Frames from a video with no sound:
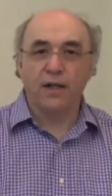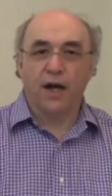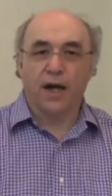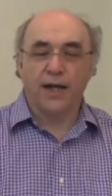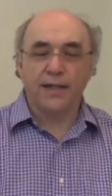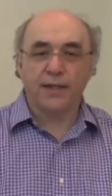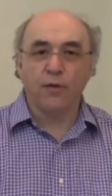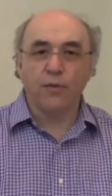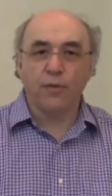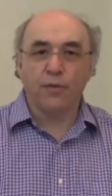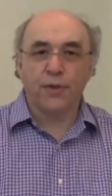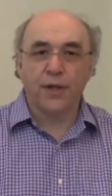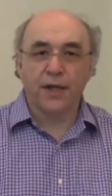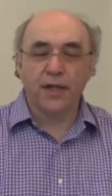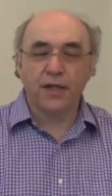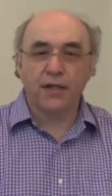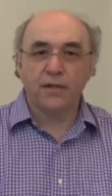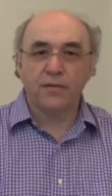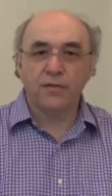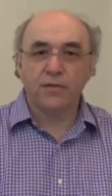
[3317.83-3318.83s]
I don't
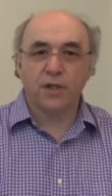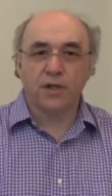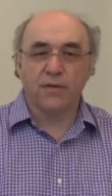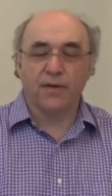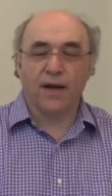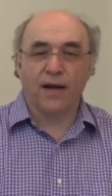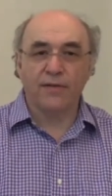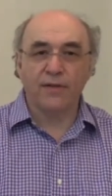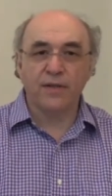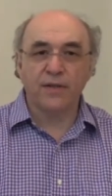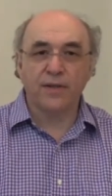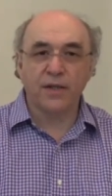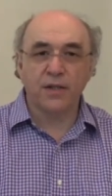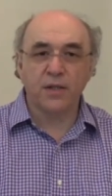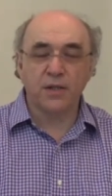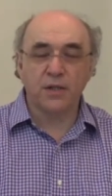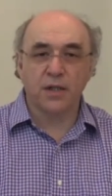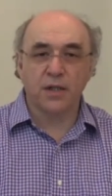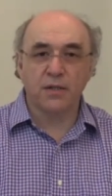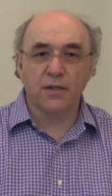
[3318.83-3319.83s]
think sort of having
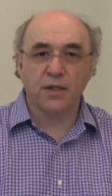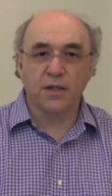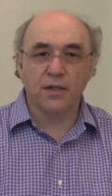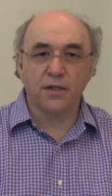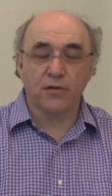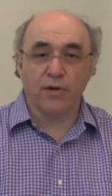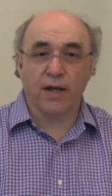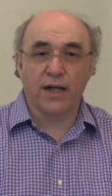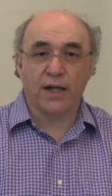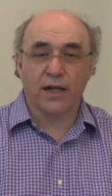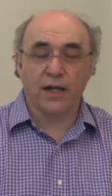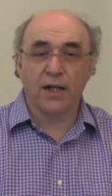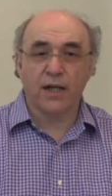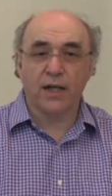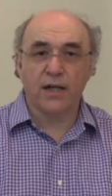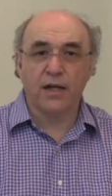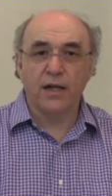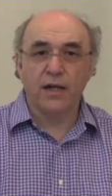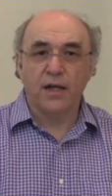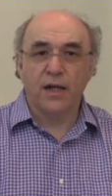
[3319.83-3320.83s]
things that
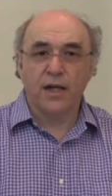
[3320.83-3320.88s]
directly